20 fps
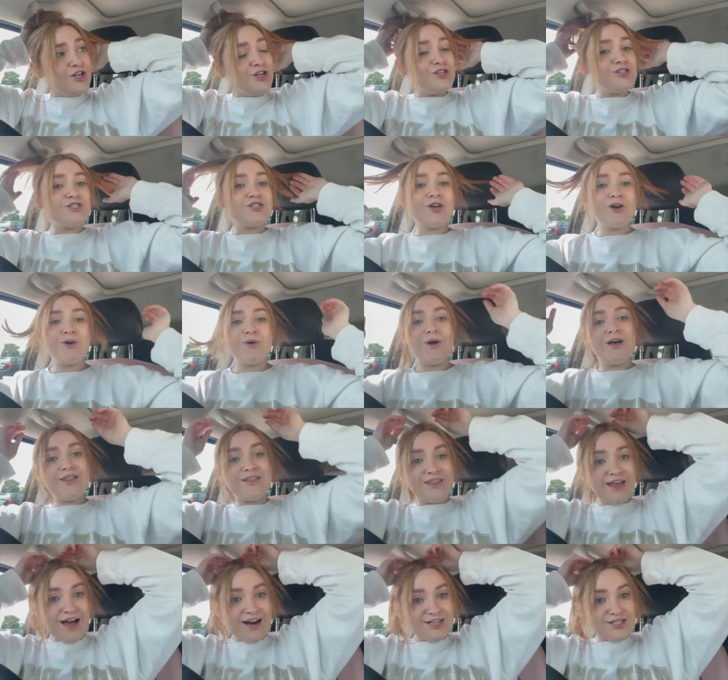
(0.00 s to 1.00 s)
So
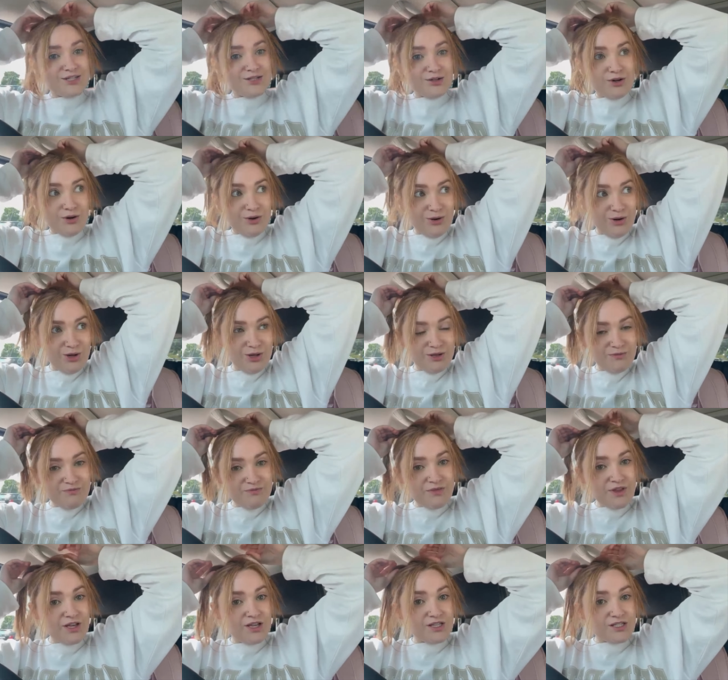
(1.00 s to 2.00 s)
that is the goal.
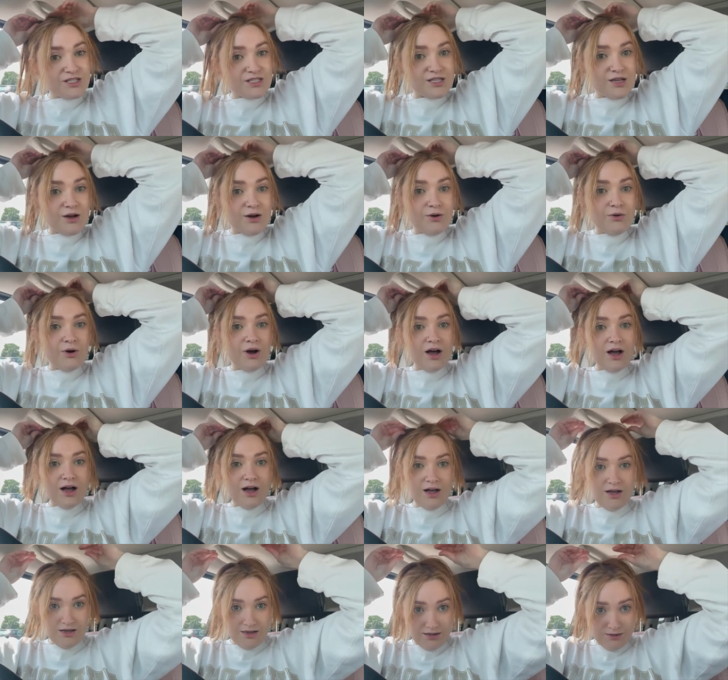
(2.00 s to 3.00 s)
So
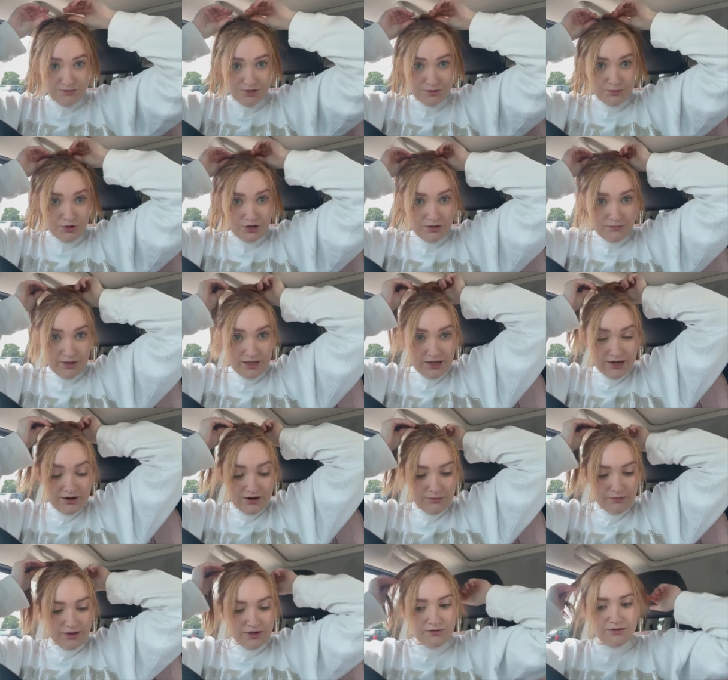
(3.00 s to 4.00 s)
I'm just putting my hair
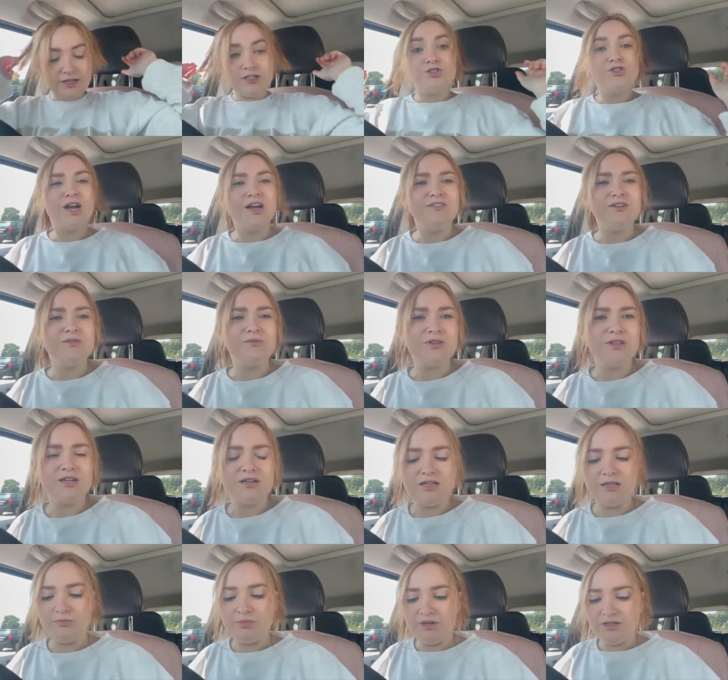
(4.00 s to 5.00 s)
up. I don't like driving with a
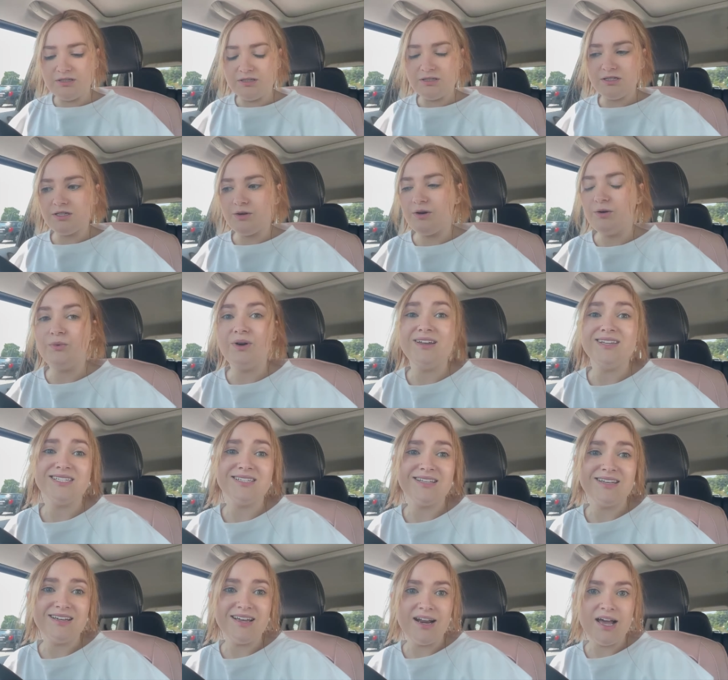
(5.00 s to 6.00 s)
clip in, so I wait
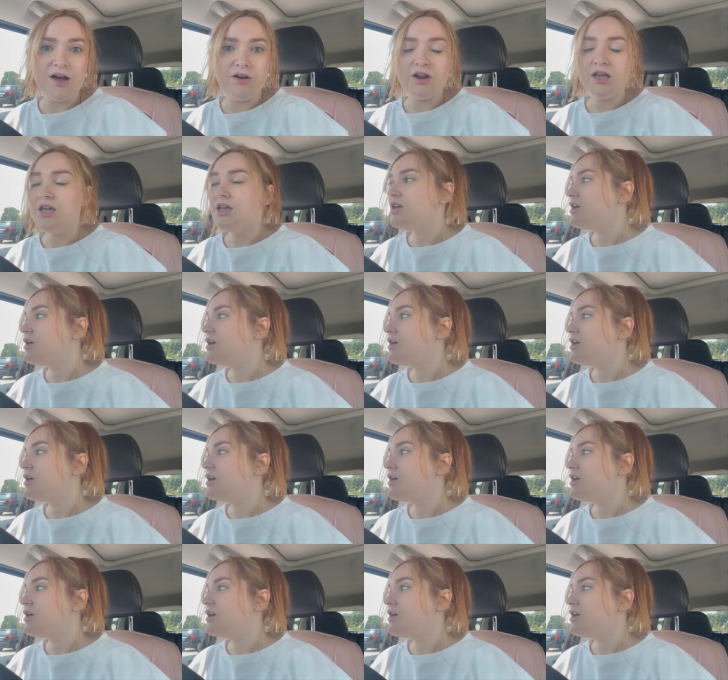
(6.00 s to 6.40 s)
until I get out.